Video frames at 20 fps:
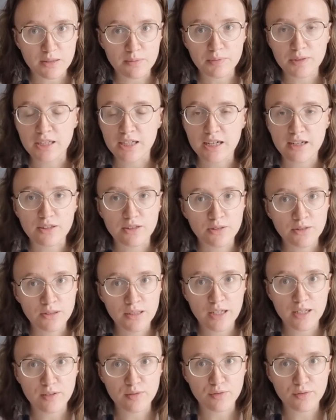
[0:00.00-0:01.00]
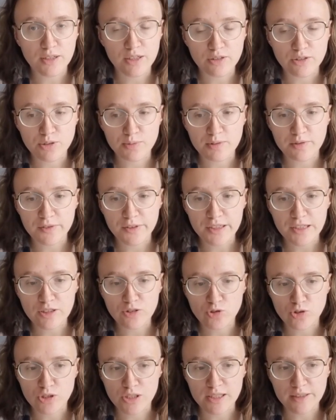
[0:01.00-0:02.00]
up that I have found to be very
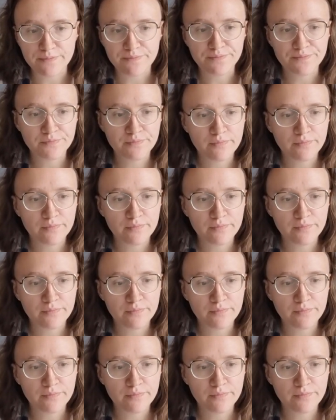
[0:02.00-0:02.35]
interesting.